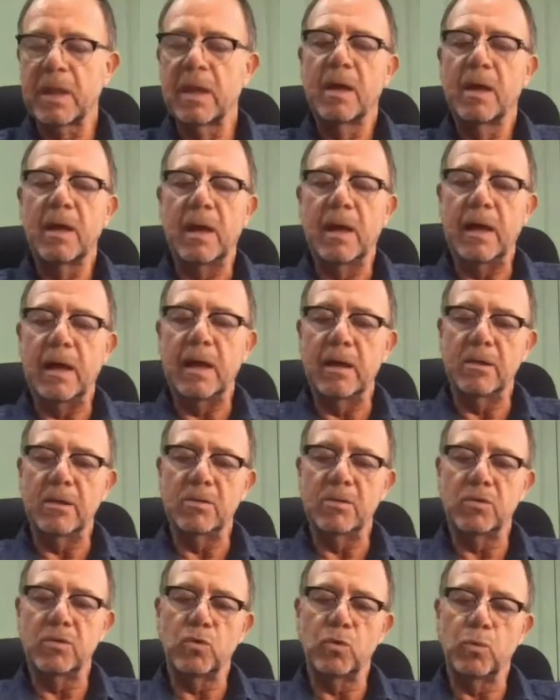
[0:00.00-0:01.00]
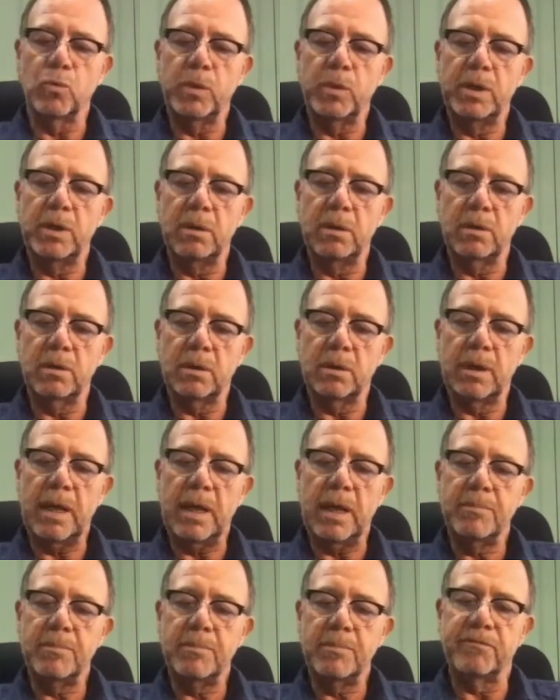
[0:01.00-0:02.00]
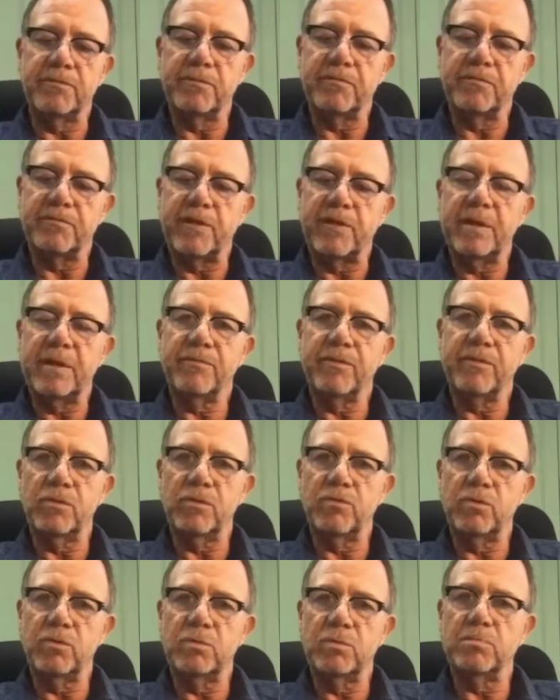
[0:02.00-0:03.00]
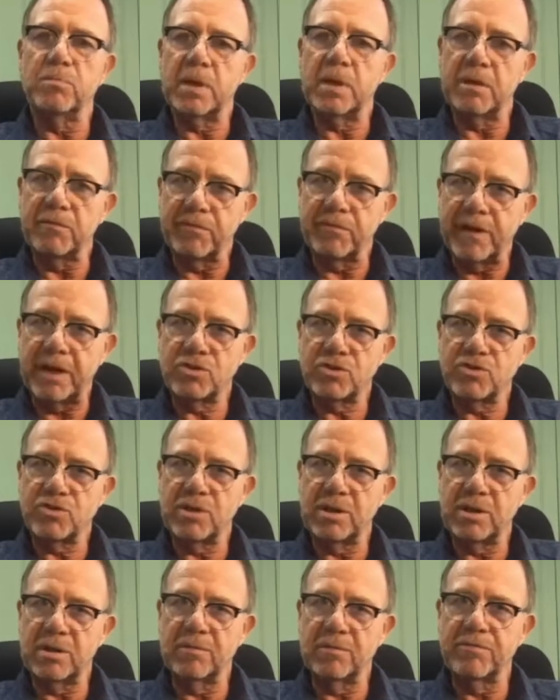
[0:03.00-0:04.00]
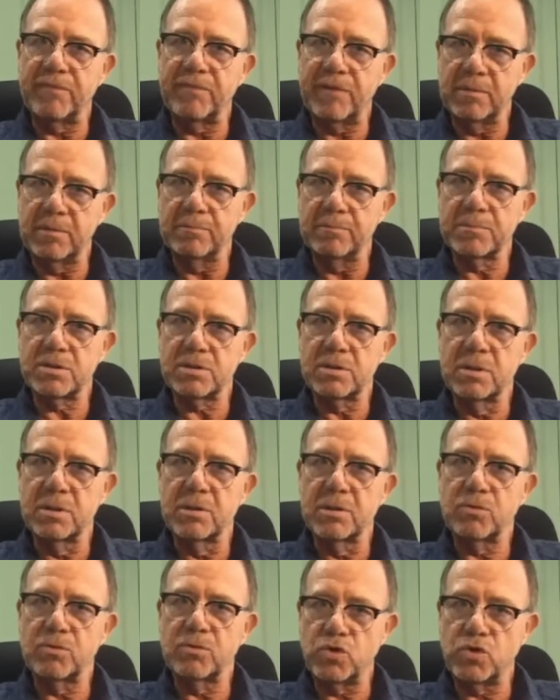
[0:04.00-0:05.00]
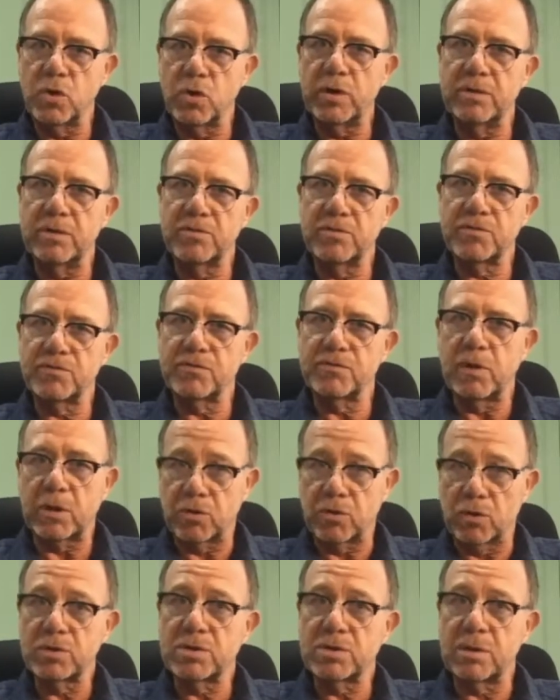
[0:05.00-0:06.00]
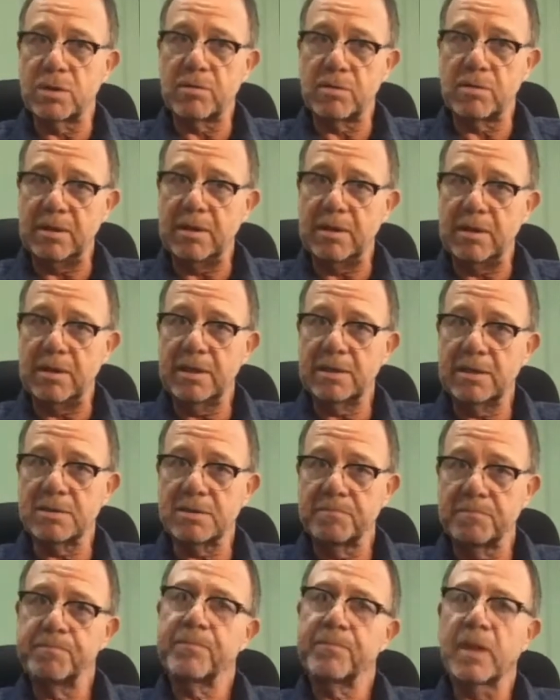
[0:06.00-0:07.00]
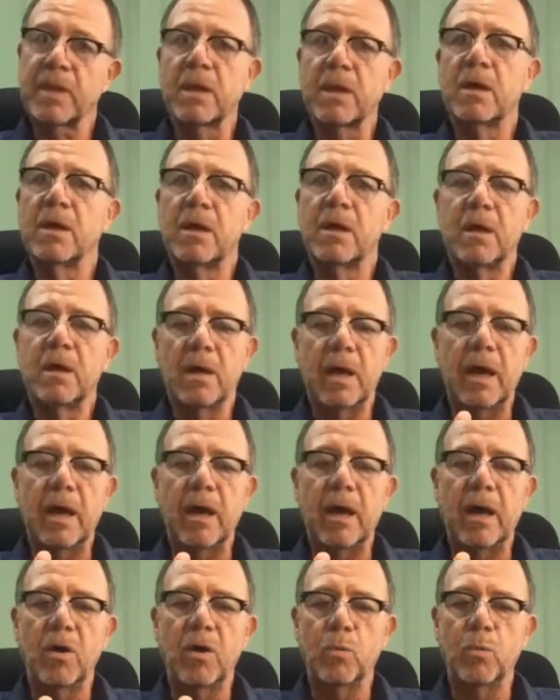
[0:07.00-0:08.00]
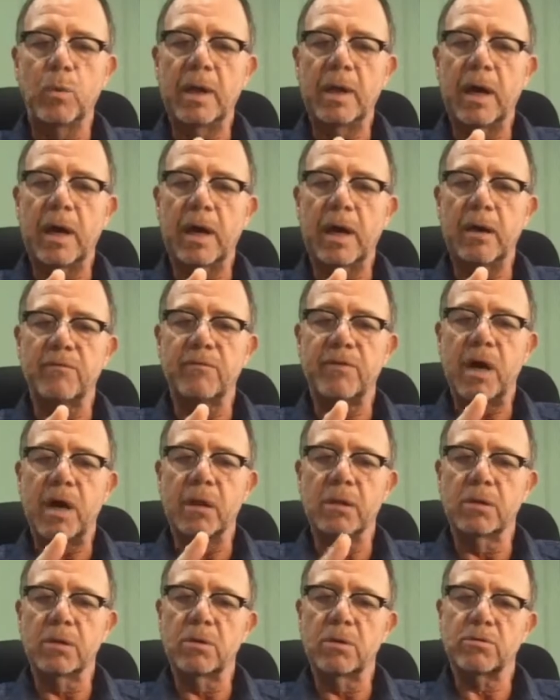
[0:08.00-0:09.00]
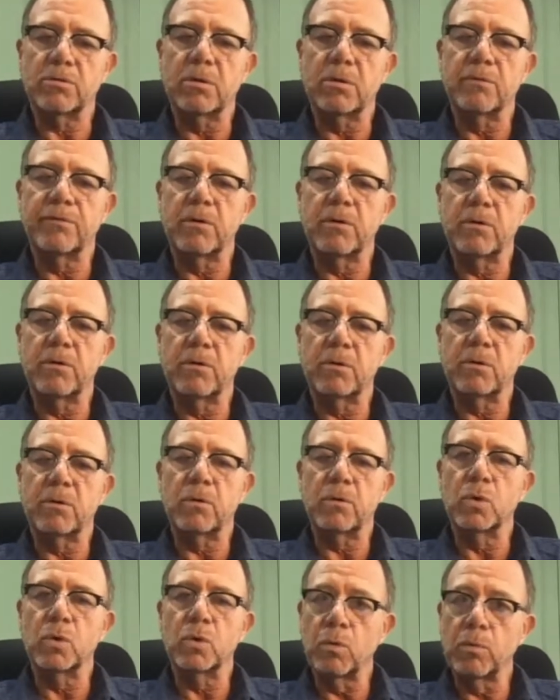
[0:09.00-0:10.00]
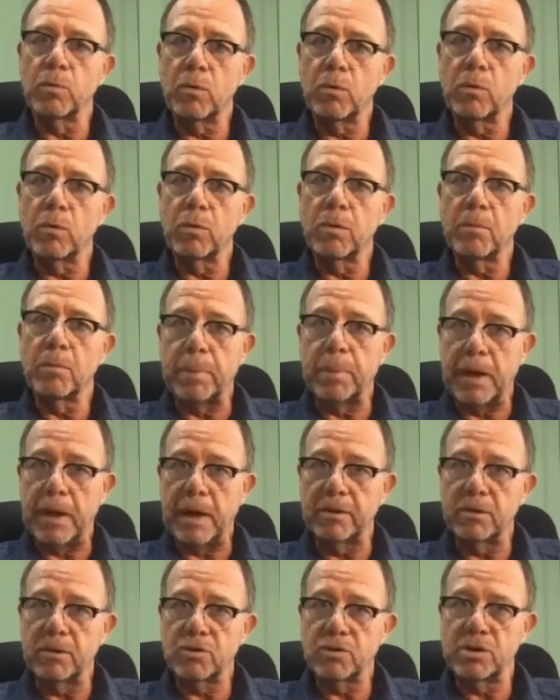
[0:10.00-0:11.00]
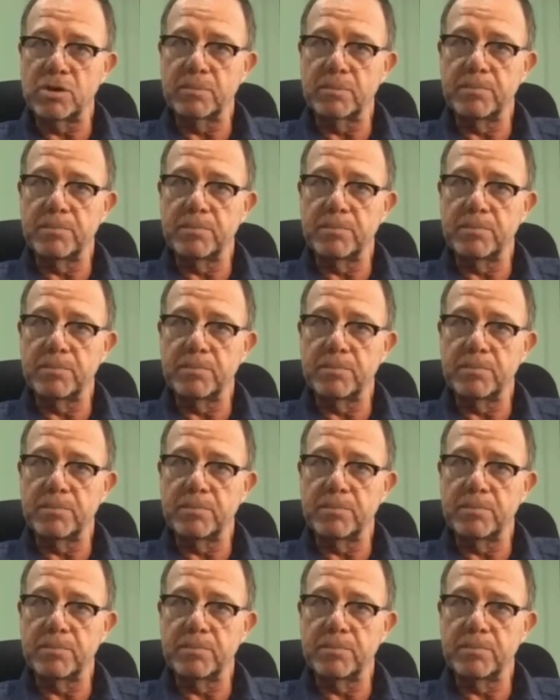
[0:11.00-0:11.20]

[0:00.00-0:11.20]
and we're aiming for 500 manufacturing firms to join us across the 3 days. We have a lot of our global partnership